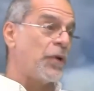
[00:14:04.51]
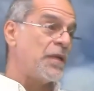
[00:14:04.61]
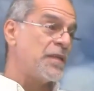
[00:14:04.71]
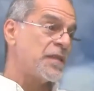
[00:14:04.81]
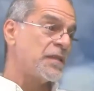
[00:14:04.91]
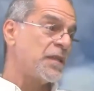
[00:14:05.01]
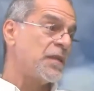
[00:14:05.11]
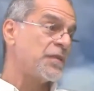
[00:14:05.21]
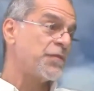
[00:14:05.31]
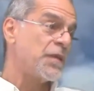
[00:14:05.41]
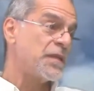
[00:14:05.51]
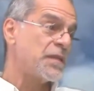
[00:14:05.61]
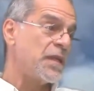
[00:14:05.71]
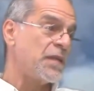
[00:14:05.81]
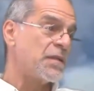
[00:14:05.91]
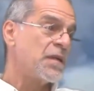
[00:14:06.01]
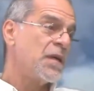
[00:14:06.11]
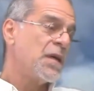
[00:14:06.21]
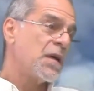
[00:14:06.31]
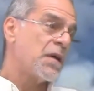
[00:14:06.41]
Point Lisas Industrial Estate
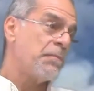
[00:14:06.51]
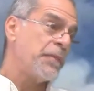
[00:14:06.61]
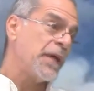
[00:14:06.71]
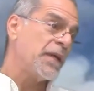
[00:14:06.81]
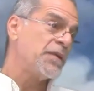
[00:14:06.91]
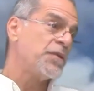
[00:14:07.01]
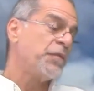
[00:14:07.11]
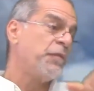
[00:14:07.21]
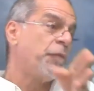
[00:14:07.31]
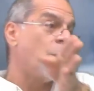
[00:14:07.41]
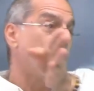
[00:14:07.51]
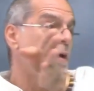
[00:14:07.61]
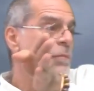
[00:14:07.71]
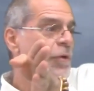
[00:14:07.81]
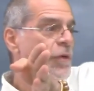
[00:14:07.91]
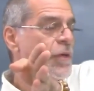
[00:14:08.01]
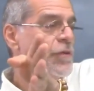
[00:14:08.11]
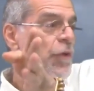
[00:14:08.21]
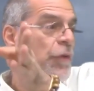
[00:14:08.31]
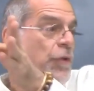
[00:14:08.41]
compared to four
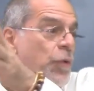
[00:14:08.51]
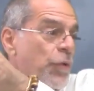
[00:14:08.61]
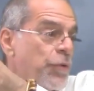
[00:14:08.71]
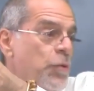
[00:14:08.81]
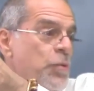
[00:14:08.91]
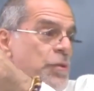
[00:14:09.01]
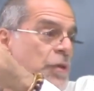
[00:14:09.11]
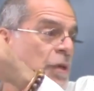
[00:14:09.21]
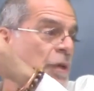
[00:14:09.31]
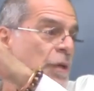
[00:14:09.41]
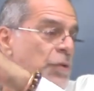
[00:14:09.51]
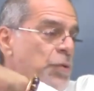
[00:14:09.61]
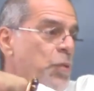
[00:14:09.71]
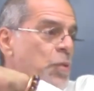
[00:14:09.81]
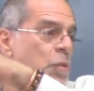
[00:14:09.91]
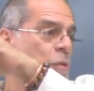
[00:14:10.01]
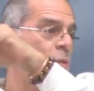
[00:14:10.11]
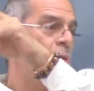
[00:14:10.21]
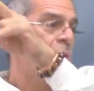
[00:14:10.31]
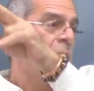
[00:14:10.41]
communities on the north coast
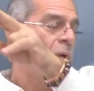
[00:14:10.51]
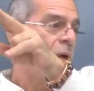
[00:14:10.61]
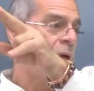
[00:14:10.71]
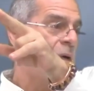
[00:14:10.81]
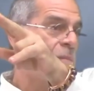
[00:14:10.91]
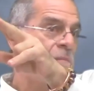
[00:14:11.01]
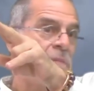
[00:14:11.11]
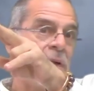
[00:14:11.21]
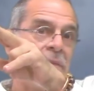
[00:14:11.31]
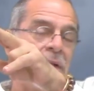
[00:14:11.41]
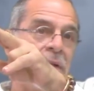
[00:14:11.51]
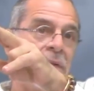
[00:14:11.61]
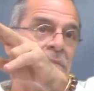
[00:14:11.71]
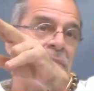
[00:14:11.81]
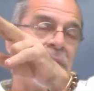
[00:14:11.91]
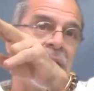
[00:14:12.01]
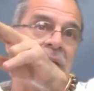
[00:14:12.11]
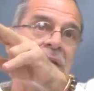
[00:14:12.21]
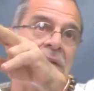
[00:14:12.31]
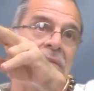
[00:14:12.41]
Toco, um, um,
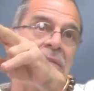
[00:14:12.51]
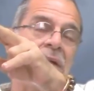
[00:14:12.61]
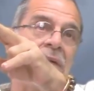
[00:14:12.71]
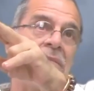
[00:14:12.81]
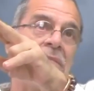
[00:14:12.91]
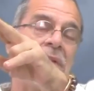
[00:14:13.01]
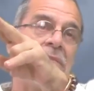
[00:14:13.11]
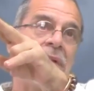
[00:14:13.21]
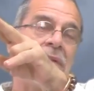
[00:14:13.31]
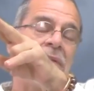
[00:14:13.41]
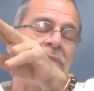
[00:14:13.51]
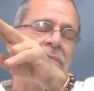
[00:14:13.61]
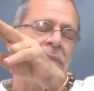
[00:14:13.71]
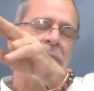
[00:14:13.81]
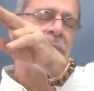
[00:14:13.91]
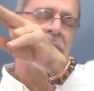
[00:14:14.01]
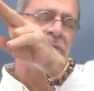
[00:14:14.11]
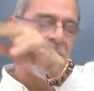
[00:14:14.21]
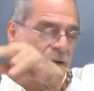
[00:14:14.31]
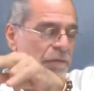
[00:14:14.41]
uh, um, um,
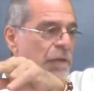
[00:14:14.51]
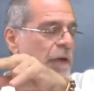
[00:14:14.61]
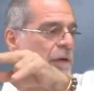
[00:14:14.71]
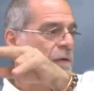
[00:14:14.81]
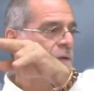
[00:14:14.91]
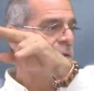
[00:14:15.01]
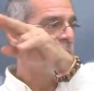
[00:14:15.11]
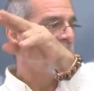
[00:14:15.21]
um,